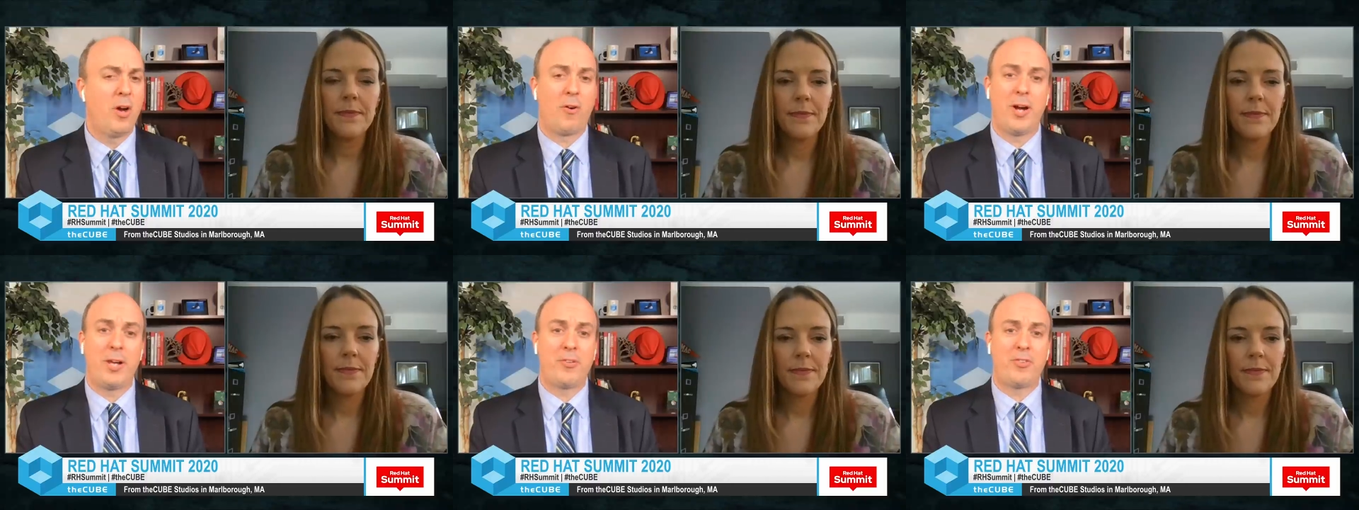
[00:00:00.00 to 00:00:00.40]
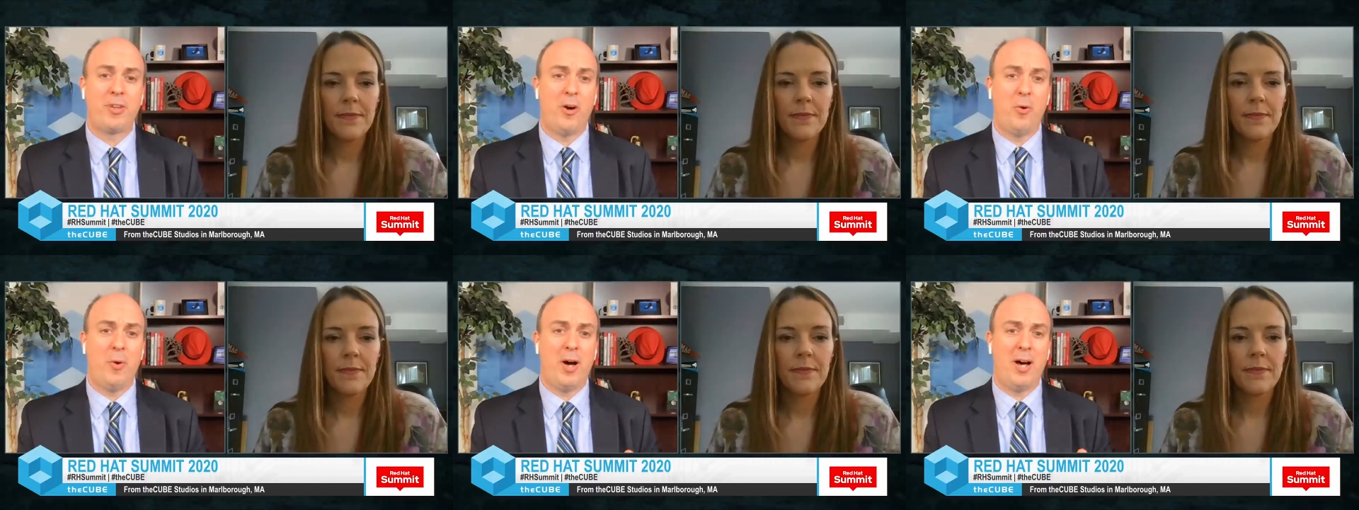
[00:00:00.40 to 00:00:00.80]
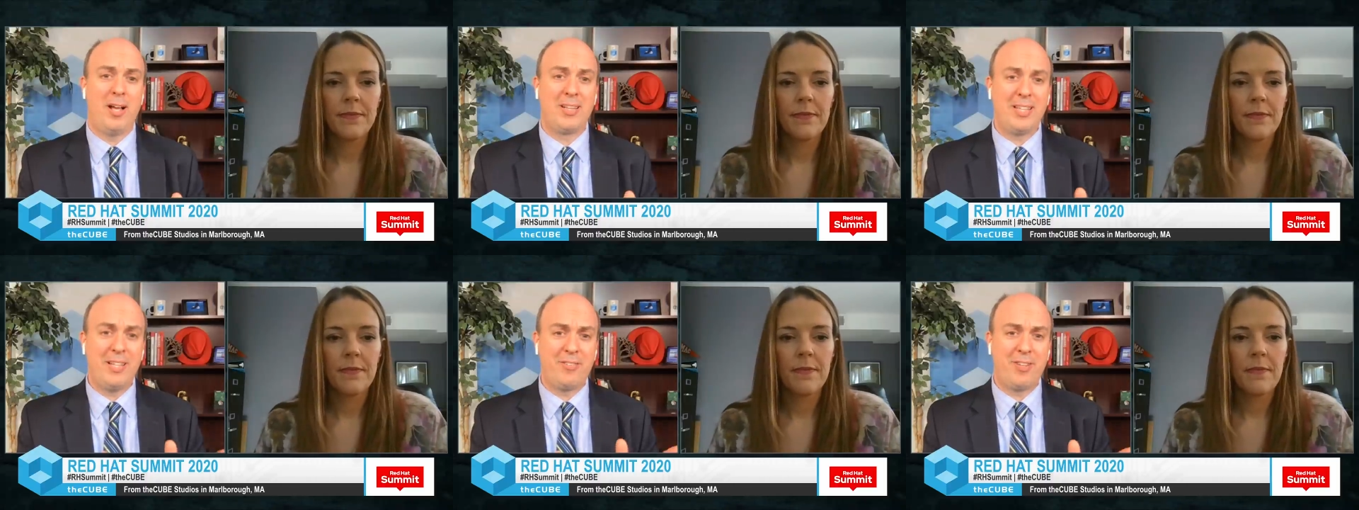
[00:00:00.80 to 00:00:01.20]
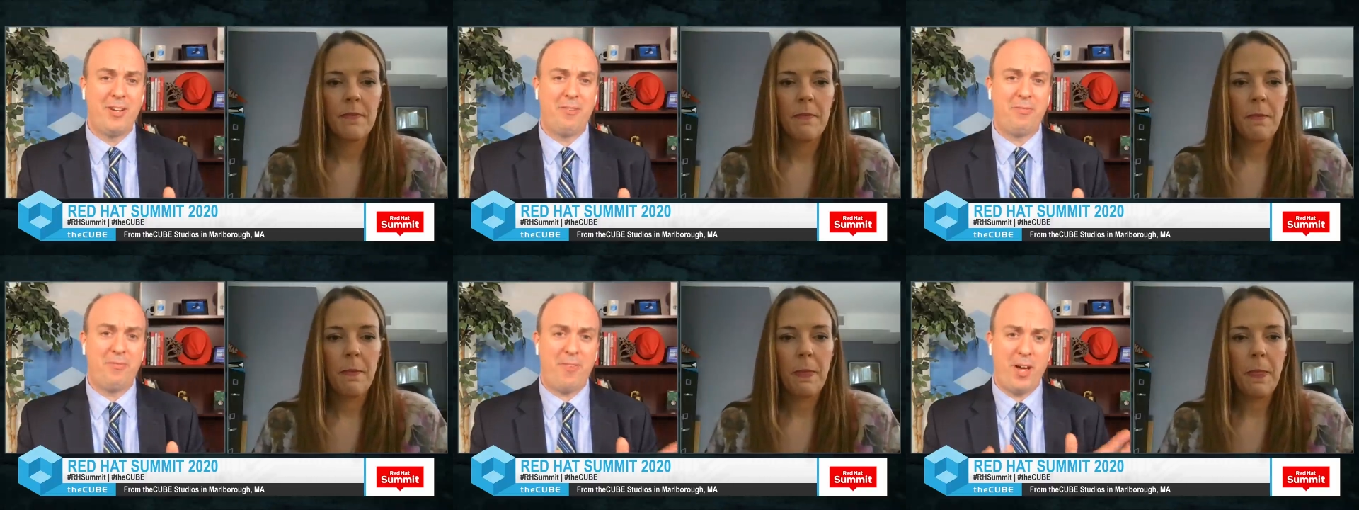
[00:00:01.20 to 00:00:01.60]
Speaker 1: All right, so uh,
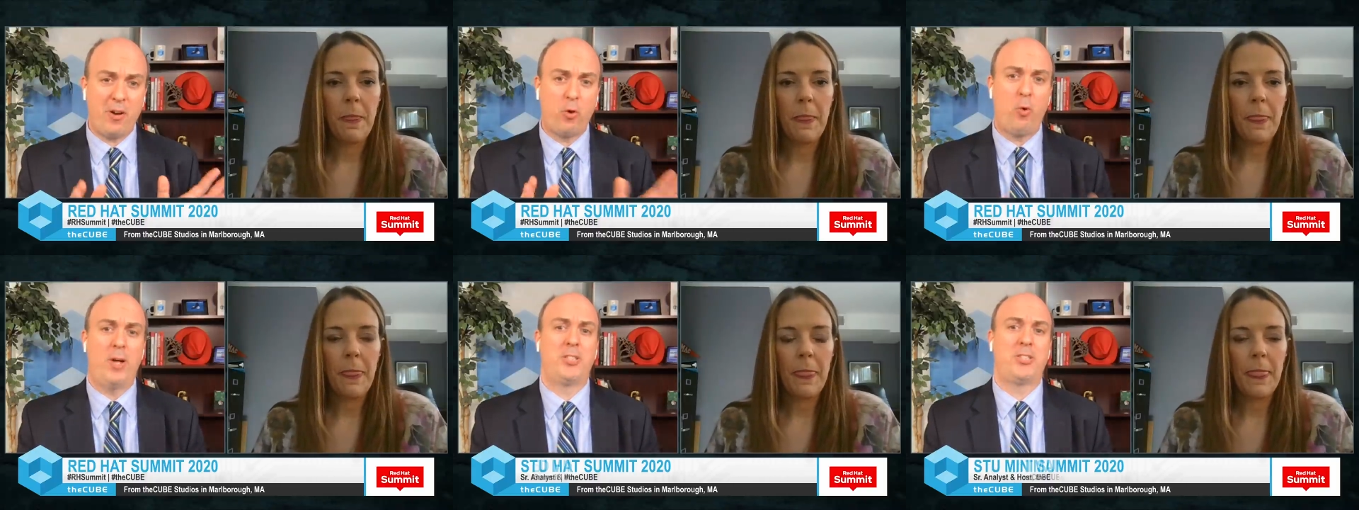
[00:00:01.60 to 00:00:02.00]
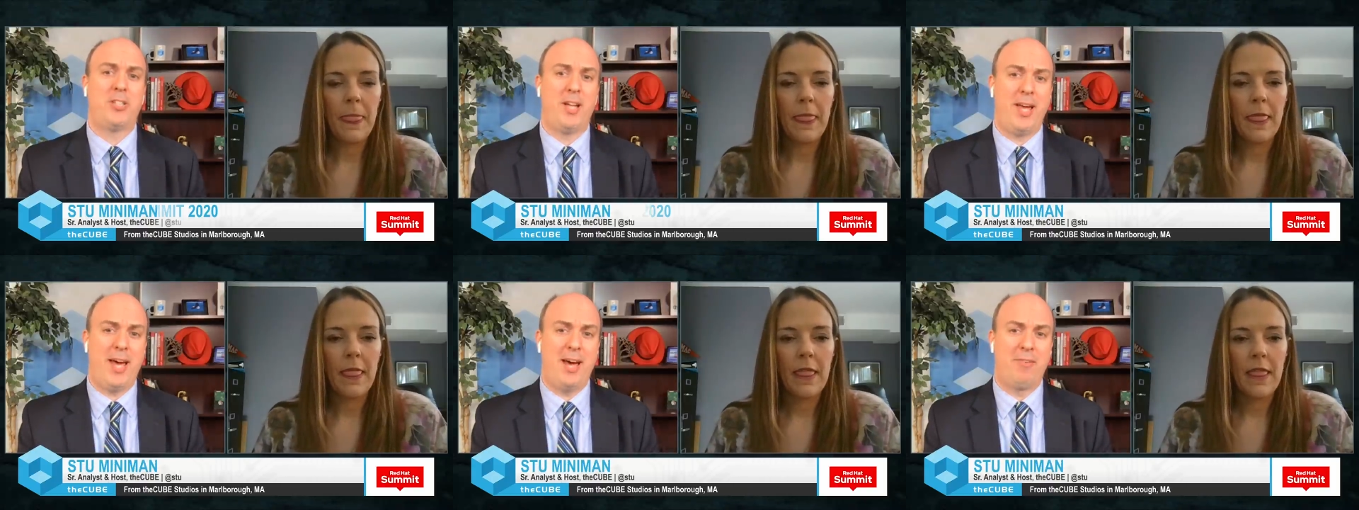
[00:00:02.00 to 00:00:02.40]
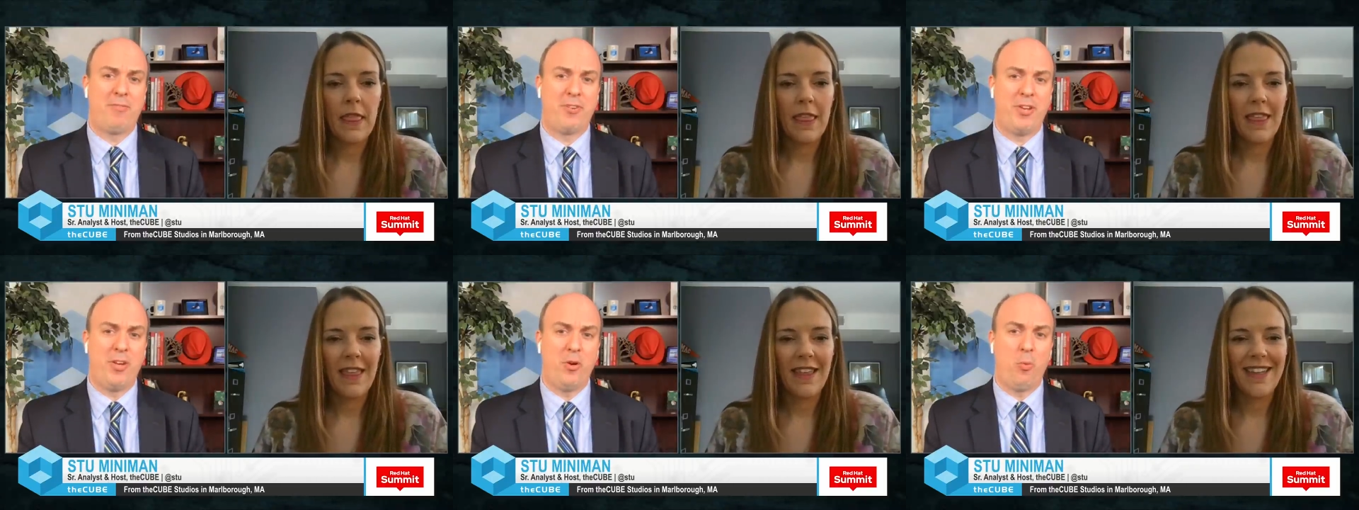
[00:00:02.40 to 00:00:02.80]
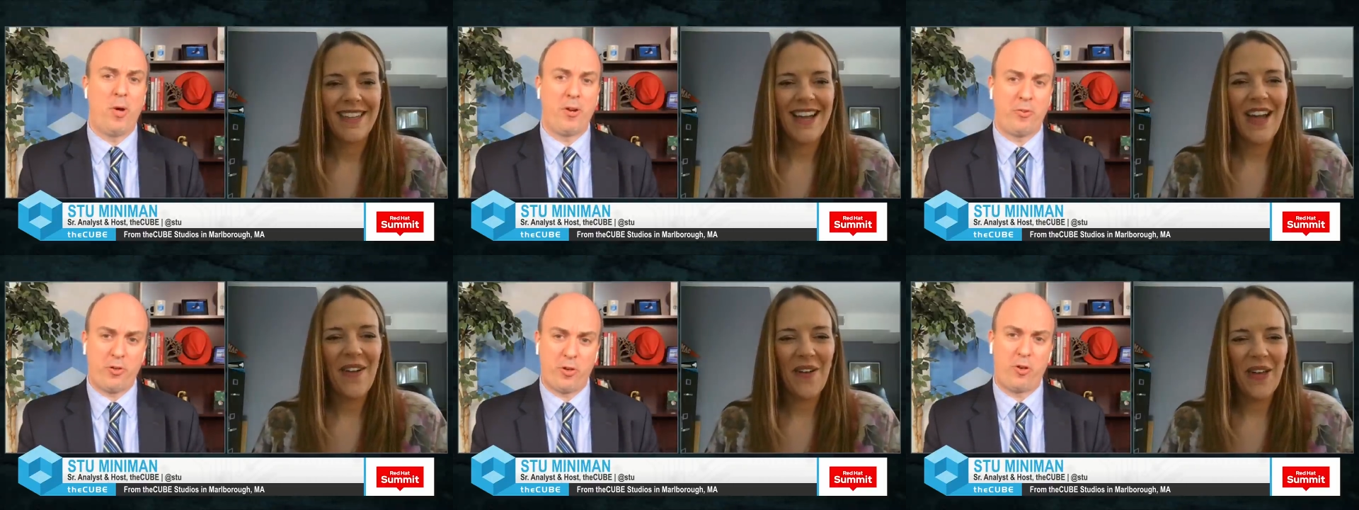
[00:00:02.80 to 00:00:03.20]
Lisa, final question I have for
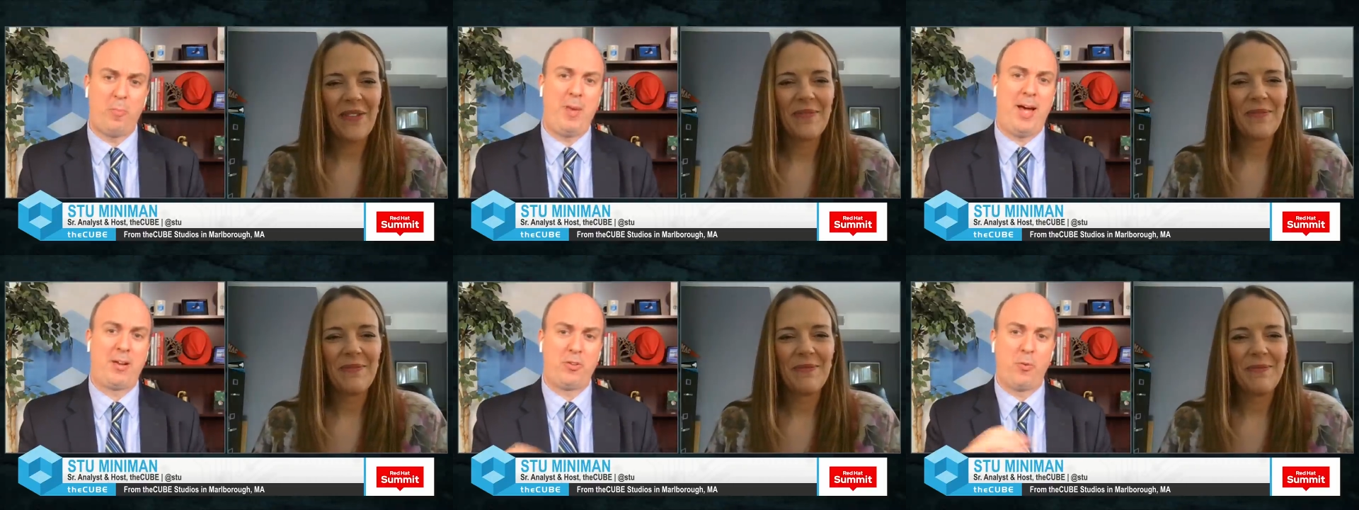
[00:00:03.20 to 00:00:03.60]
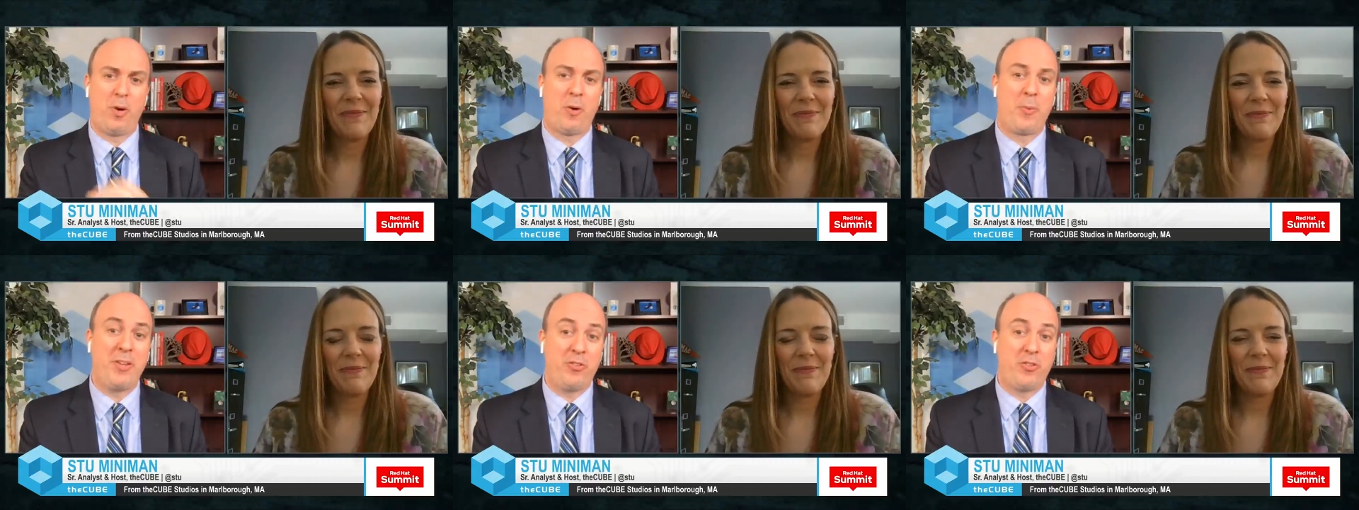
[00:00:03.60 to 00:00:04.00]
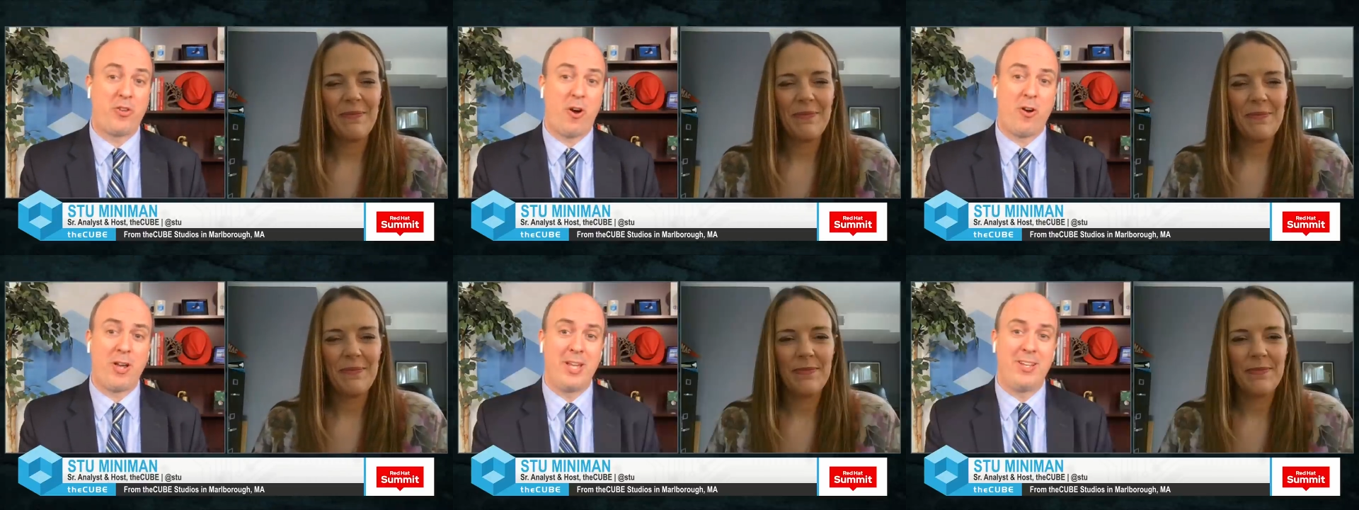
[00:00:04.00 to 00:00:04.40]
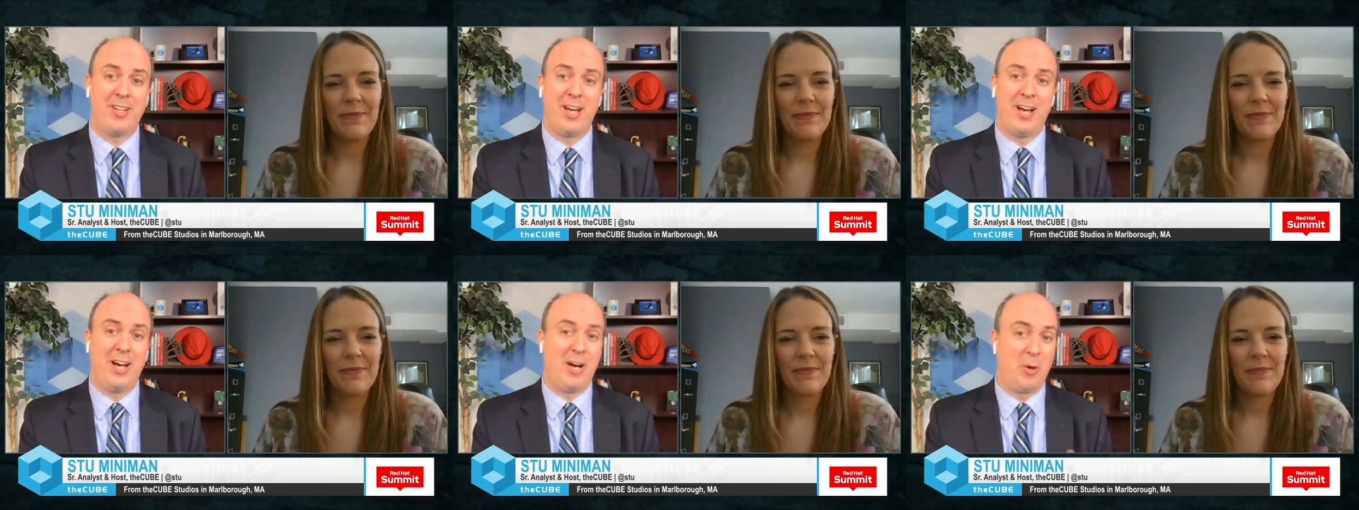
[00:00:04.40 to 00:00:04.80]
you. I want to circle back to where we
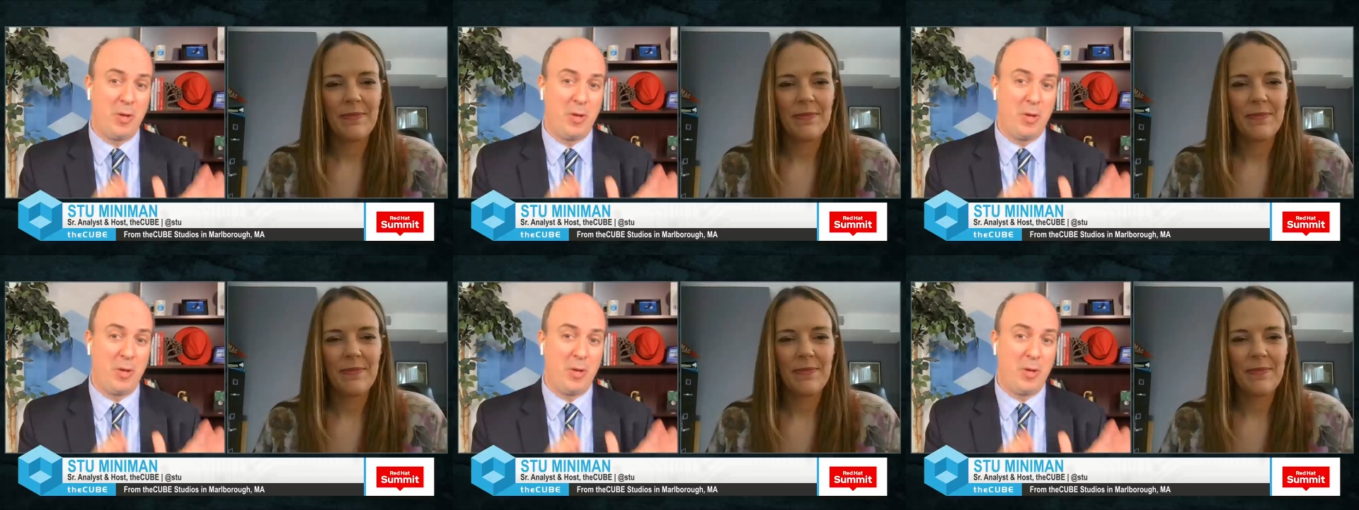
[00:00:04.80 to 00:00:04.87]
started.